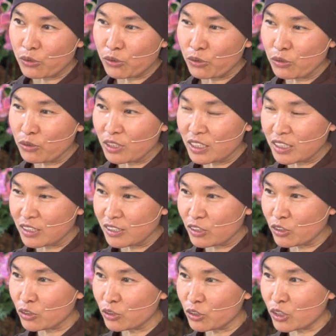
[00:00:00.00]
through the
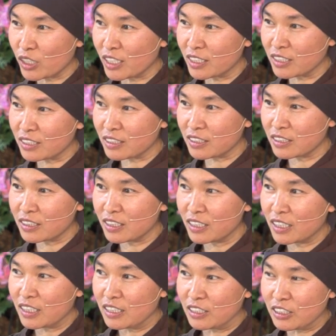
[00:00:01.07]
sutras
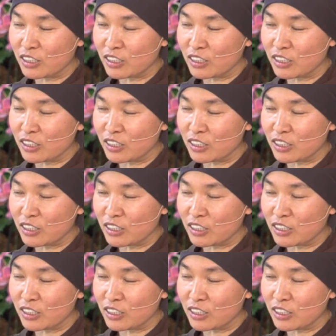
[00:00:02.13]
and